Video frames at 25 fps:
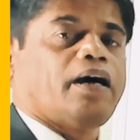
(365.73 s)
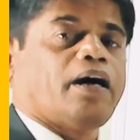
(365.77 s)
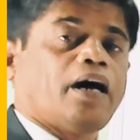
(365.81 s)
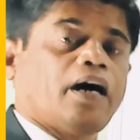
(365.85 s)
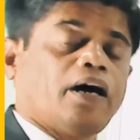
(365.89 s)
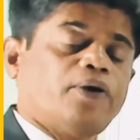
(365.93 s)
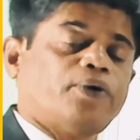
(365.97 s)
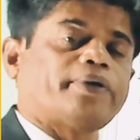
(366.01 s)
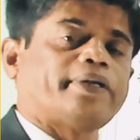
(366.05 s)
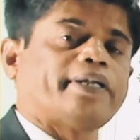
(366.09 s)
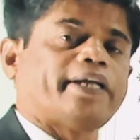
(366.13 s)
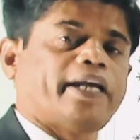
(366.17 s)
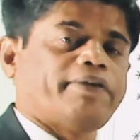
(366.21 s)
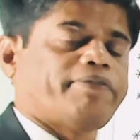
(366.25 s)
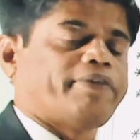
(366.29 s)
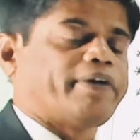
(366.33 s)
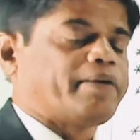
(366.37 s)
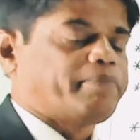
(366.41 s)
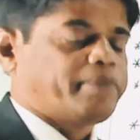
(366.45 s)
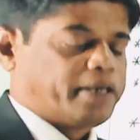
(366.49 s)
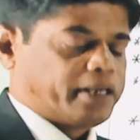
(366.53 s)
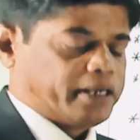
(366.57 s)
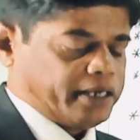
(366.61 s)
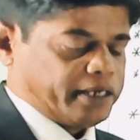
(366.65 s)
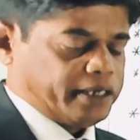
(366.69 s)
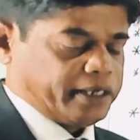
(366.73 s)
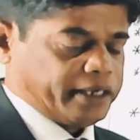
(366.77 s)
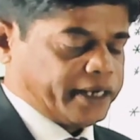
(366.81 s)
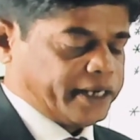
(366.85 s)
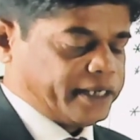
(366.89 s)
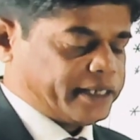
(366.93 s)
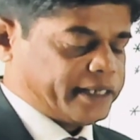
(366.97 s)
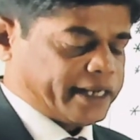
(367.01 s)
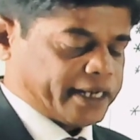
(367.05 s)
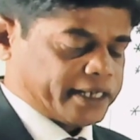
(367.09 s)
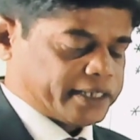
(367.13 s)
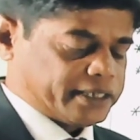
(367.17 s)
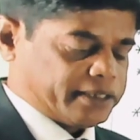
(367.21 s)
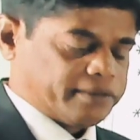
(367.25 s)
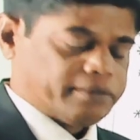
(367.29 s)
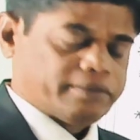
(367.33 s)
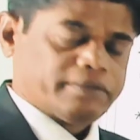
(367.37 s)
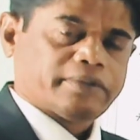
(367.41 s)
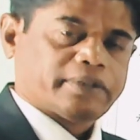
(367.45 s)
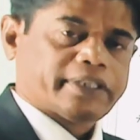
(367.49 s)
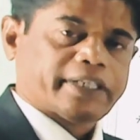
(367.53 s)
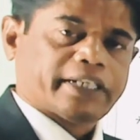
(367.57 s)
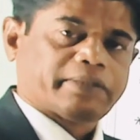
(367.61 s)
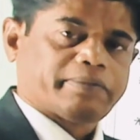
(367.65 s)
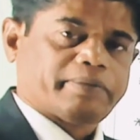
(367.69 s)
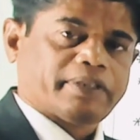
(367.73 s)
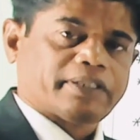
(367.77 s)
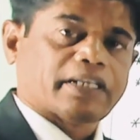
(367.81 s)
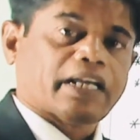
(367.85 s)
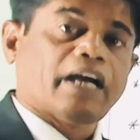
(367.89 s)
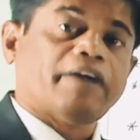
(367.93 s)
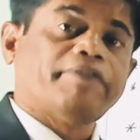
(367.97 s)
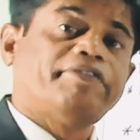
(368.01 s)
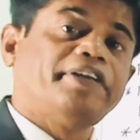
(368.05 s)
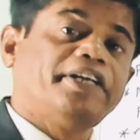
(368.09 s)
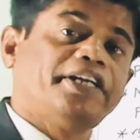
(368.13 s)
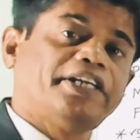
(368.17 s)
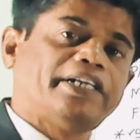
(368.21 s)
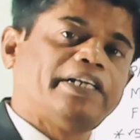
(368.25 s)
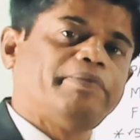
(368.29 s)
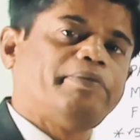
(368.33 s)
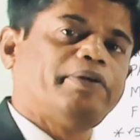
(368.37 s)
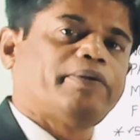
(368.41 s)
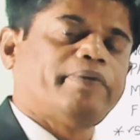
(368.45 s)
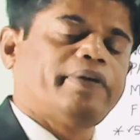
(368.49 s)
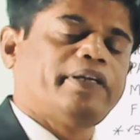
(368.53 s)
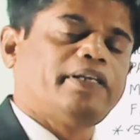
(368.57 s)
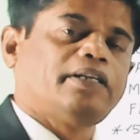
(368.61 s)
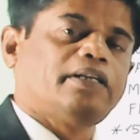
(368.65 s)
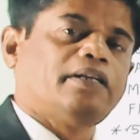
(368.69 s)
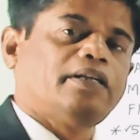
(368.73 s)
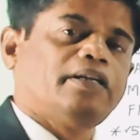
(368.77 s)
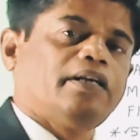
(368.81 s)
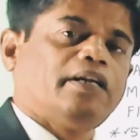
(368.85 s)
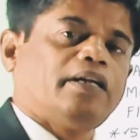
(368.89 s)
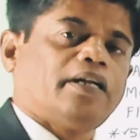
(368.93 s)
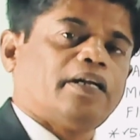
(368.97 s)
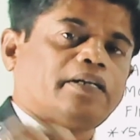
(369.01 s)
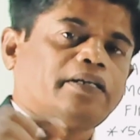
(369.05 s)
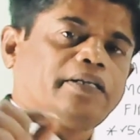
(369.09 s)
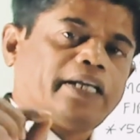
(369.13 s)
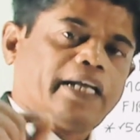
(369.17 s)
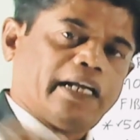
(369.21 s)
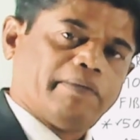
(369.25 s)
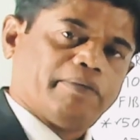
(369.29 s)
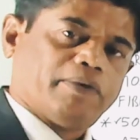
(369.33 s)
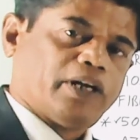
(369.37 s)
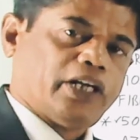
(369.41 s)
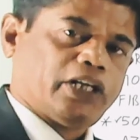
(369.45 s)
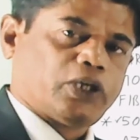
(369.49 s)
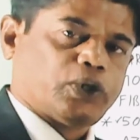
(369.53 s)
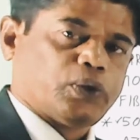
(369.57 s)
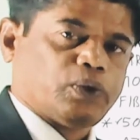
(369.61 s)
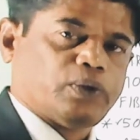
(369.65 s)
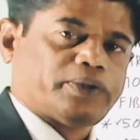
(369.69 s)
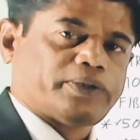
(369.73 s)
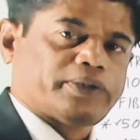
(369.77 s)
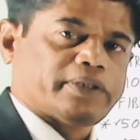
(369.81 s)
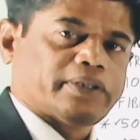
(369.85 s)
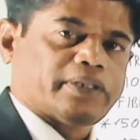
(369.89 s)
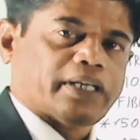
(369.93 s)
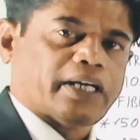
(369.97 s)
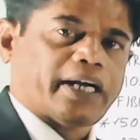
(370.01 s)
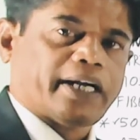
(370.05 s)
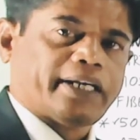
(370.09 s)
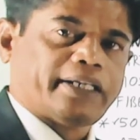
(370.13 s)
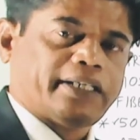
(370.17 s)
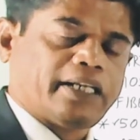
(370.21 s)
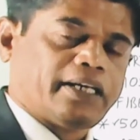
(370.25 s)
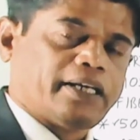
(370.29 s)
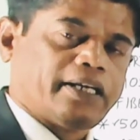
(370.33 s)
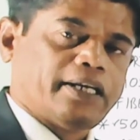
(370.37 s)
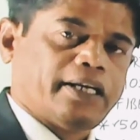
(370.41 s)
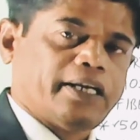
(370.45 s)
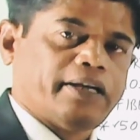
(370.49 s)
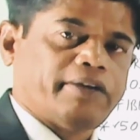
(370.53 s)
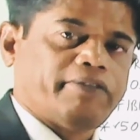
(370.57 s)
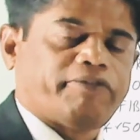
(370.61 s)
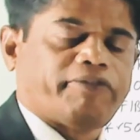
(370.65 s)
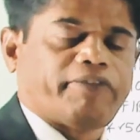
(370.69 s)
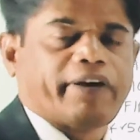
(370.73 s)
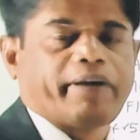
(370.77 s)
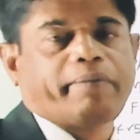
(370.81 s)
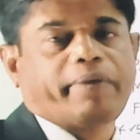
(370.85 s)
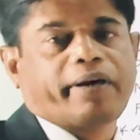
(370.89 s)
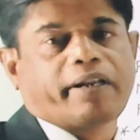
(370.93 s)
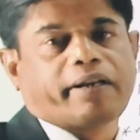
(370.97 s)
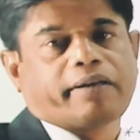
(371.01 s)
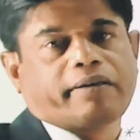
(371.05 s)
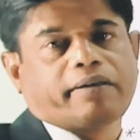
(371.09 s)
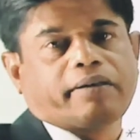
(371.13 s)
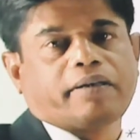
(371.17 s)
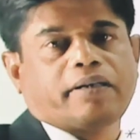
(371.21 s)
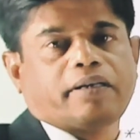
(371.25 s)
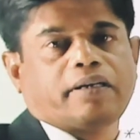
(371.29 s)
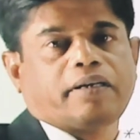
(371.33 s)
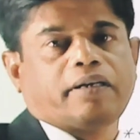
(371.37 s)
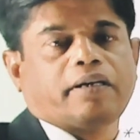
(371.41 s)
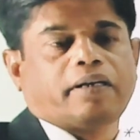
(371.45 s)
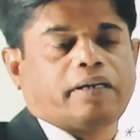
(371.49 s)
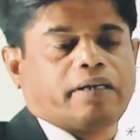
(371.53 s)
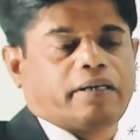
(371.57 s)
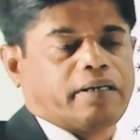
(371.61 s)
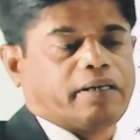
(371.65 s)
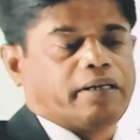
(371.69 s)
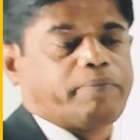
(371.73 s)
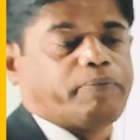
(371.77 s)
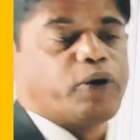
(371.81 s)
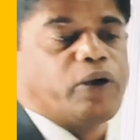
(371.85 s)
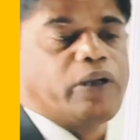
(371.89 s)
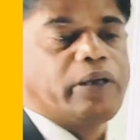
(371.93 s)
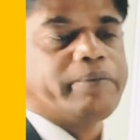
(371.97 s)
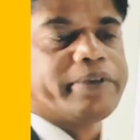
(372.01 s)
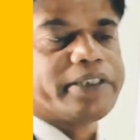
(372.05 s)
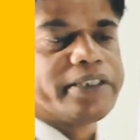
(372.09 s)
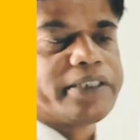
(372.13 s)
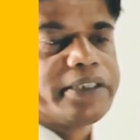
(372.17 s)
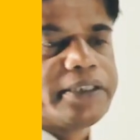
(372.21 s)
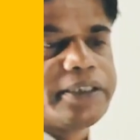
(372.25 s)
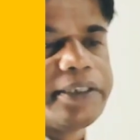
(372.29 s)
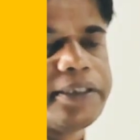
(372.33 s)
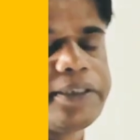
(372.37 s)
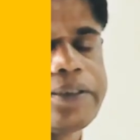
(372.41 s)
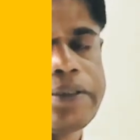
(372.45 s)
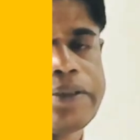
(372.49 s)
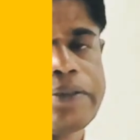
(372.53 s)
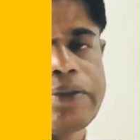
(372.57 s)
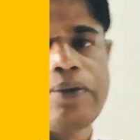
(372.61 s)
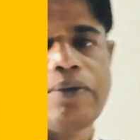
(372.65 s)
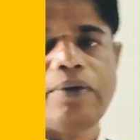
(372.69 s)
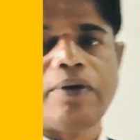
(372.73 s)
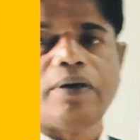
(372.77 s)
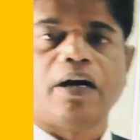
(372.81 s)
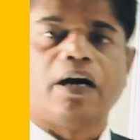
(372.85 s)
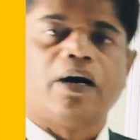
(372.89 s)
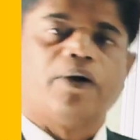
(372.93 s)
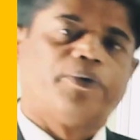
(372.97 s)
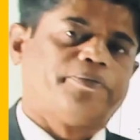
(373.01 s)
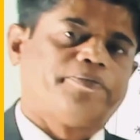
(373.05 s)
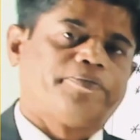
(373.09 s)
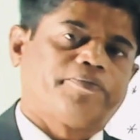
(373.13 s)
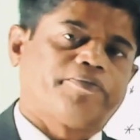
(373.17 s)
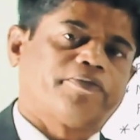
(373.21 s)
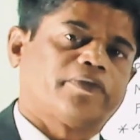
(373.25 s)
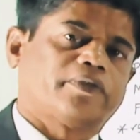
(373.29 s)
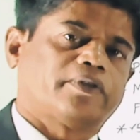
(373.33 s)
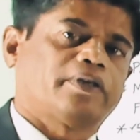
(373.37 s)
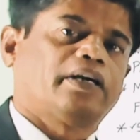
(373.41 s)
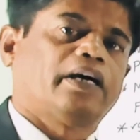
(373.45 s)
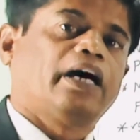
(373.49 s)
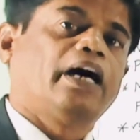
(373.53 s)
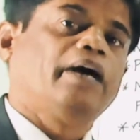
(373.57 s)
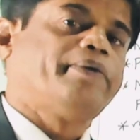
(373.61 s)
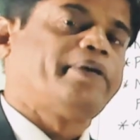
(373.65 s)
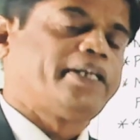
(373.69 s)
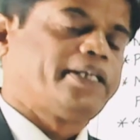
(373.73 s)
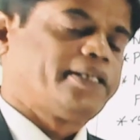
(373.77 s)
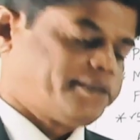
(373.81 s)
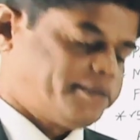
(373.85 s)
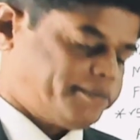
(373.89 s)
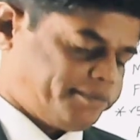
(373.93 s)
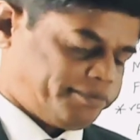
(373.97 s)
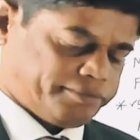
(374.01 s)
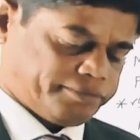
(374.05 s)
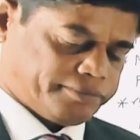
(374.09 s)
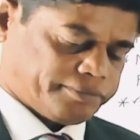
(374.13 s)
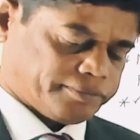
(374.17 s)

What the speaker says: How dye fiber interaction takes place? Affinity between dye molecules and the fiber polymer structures. How? How it is?